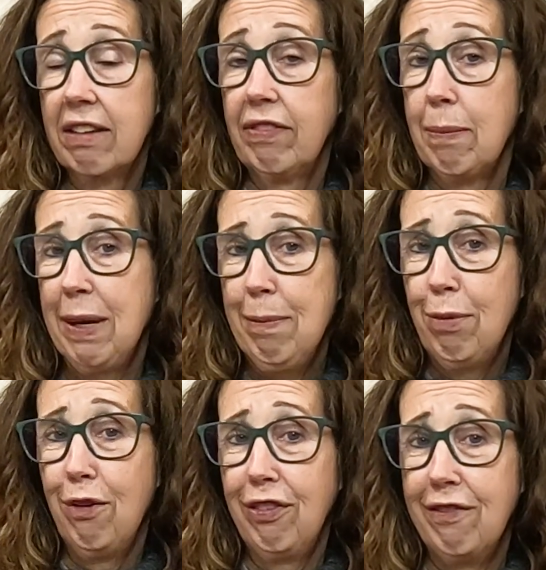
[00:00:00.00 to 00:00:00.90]
of the
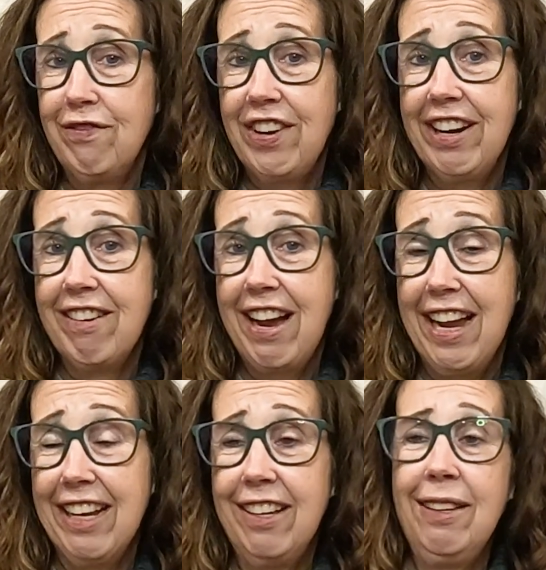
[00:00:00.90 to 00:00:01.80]
people from Fair
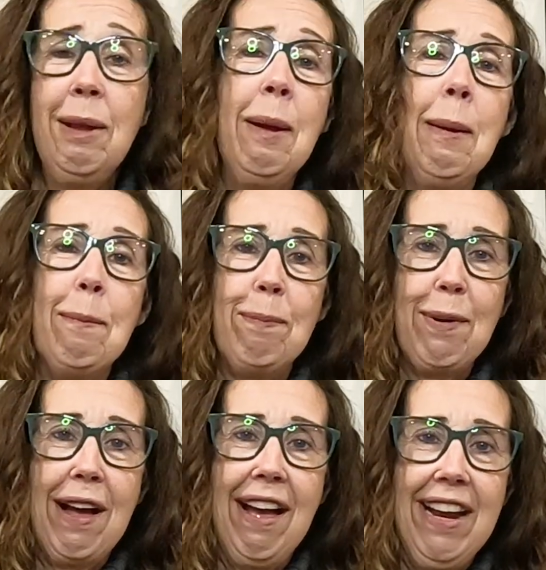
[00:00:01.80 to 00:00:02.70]
Isle
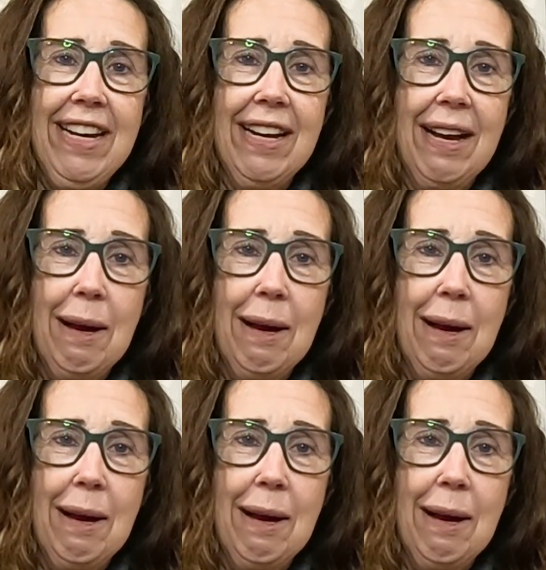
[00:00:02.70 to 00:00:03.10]
by